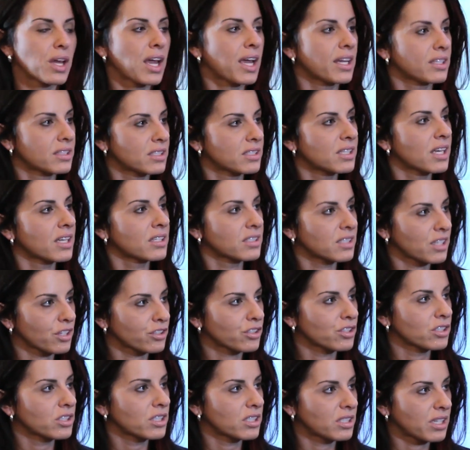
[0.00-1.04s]
8 to 10
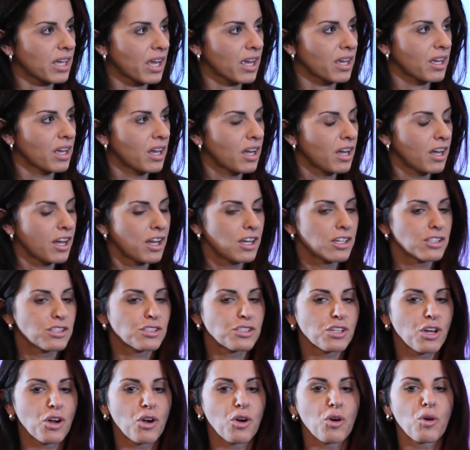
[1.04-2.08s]
sessions a day.
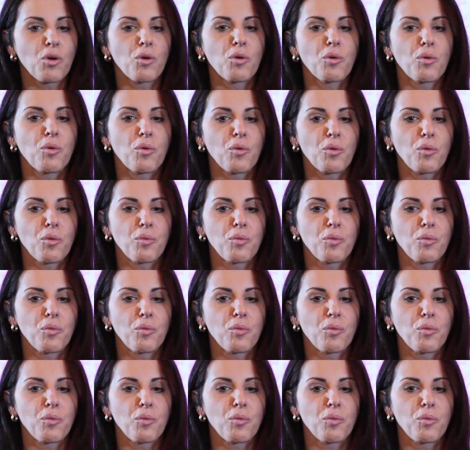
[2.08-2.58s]
So